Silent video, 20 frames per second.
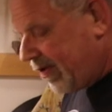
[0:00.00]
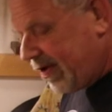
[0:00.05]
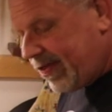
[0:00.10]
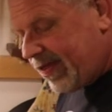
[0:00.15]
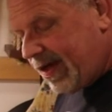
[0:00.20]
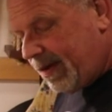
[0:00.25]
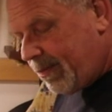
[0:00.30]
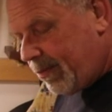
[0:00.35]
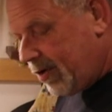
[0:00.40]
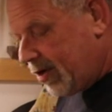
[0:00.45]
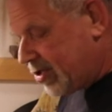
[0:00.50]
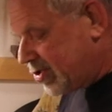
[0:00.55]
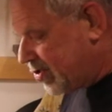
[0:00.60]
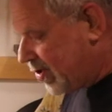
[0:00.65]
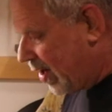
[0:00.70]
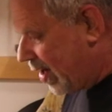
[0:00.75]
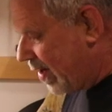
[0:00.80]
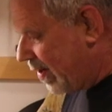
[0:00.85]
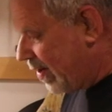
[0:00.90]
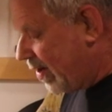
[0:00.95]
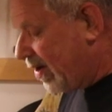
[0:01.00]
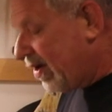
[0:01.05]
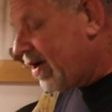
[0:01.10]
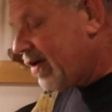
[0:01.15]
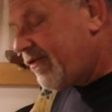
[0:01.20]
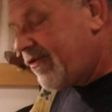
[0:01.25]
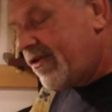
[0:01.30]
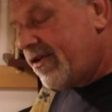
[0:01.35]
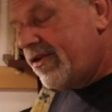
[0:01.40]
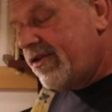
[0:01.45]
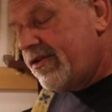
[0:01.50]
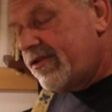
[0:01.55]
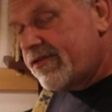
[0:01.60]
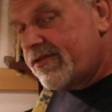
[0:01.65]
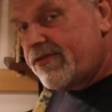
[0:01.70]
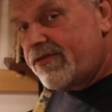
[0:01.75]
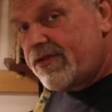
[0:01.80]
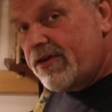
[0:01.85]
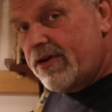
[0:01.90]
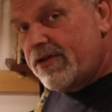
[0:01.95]
get that moisture out of there. If you're
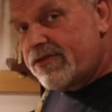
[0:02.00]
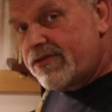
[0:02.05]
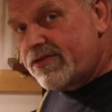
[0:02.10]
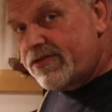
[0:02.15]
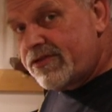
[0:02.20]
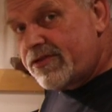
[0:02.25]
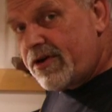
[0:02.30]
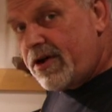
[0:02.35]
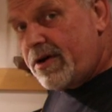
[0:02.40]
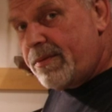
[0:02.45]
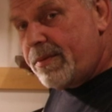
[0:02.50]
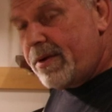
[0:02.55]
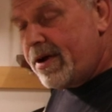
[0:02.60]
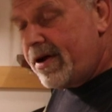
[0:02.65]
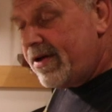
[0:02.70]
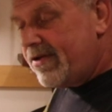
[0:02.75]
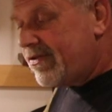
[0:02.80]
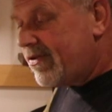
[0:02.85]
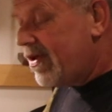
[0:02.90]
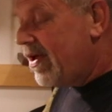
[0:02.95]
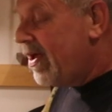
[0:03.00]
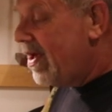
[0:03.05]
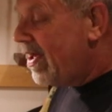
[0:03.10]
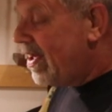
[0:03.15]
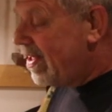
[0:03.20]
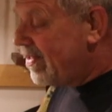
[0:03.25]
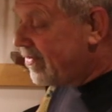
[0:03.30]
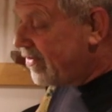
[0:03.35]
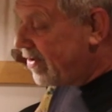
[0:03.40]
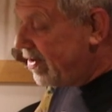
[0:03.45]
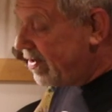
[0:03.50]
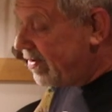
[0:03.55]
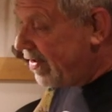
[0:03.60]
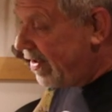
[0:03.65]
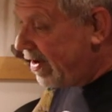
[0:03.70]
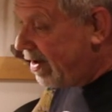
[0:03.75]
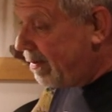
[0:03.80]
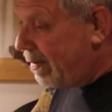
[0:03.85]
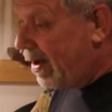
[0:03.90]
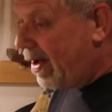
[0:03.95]
using frozen strawberries, it's going to
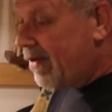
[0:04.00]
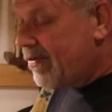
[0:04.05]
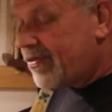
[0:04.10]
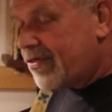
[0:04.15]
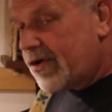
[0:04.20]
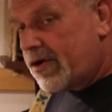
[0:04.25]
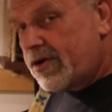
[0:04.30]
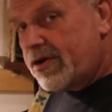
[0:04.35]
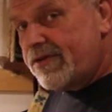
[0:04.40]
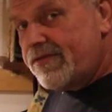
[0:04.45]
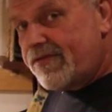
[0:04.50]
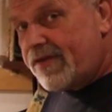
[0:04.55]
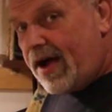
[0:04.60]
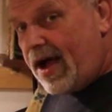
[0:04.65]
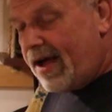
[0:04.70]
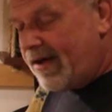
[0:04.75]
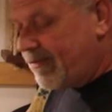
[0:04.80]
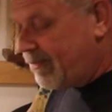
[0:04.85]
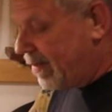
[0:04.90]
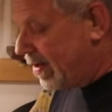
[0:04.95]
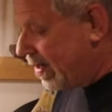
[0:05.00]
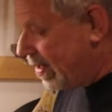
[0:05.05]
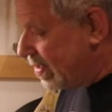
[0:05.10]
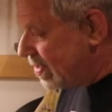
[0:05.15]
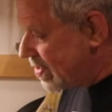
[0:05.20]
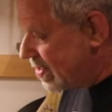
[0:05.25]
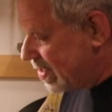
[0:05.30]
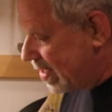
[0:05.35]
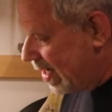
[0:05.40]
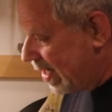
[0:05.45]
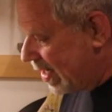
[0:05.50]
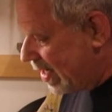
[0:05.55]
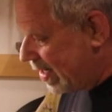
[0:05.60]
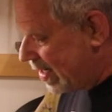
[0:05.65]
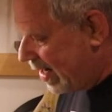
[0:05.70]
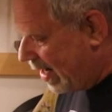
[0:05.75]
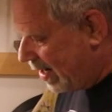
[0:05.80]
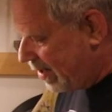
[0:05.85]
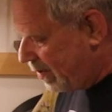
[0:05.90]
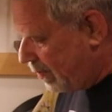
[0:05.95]
take about 35 minutes to get it
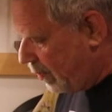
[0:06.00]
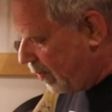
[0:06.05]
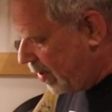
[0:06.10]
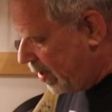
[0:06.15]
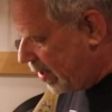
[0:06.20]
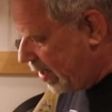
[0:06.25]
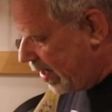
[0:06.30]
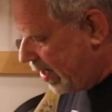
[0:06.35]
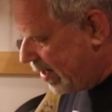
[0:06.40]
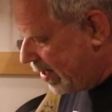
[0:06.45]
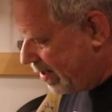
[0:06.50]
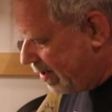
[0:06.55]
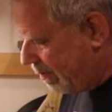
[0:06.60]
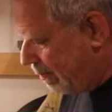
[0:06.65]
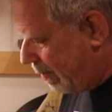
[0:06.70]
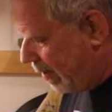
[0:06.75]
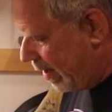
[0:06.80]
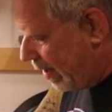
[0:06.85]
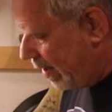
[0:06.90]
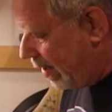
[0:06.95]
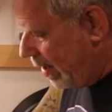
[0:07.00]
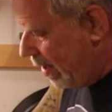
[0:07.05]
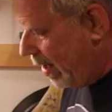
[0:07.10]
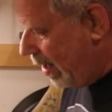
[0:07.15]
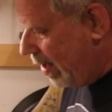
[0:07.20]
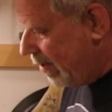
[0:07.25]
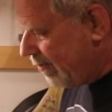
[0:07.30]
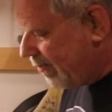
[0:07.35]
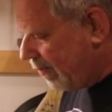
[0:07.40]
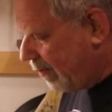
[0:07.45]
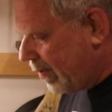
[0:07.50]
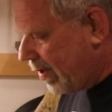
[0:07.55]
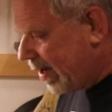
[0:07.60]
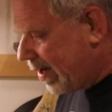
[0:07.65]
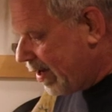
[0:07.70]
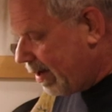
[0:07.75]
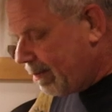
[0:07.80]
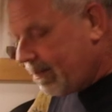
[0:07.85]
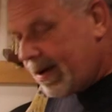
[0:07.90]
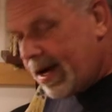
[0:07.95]
down to where you need it to be. So when I
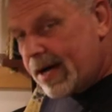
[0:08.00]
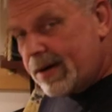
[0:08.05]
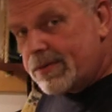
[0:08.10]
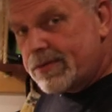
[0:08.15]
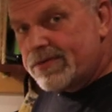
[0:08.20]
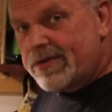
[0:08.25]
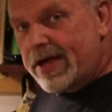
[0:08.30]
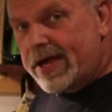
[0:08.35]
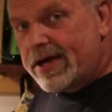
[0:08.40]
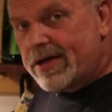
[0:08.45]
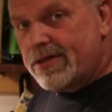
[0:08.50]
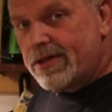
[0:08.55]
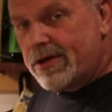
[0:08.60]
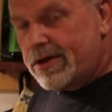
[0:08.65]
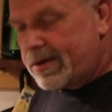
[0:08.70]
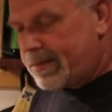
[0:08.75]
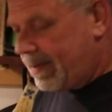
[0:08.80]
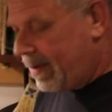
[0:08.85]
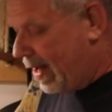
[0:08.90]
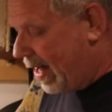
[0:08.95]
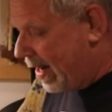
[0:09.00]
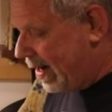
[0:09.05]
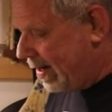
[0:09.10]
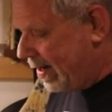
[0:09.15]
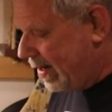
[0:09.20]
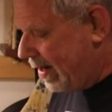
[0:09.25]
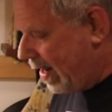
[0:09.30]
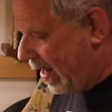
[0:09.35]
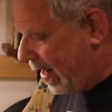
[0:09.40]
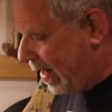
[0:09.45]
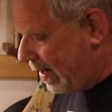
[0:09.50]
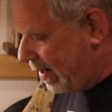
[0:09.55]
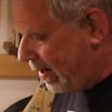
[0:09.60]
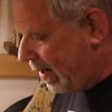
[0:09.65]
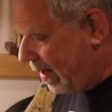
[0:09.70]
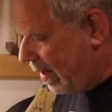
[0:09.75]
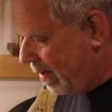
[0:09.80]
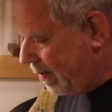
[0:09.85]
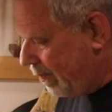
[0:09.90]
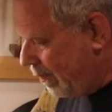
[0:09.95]
come back, we'll take a look at it, and
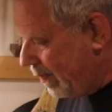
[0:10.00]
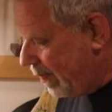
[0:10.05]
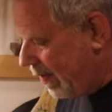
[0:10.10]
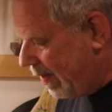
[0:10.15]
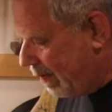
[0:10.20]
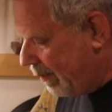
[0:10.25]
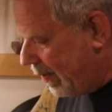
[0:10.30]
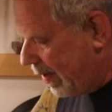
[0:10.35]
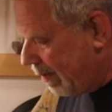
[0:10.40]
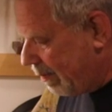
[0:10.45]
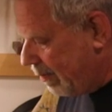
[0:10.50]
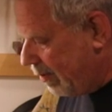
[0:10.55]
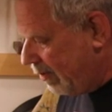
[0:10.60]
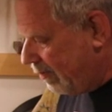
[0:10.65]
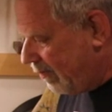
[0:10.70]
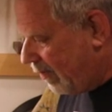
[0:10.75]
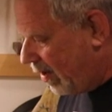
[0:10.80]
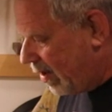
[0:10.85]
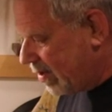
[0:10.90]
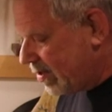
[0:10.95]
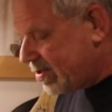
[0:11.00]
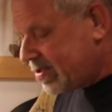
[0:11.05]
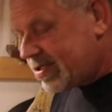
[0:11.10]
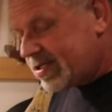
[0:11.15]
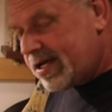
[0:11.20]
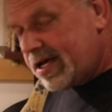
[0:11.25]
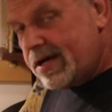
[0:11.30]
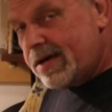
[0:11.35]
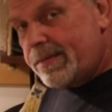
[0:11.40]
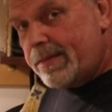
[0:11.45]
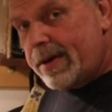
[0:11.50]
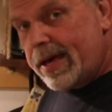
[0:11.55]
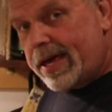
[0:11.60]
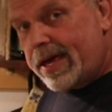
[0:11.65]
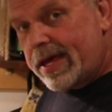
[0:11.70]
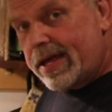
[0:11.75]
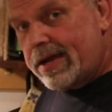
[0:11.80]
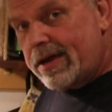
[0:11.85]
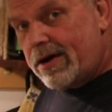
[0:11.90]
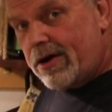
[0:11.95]
then we can move on to
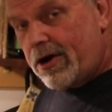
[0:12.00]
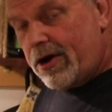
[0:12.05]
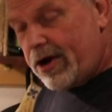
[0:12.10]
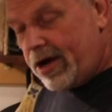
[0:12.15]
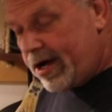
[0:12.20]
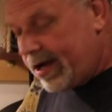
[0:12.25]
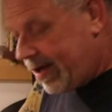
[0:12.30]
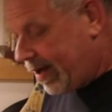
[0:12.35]
making our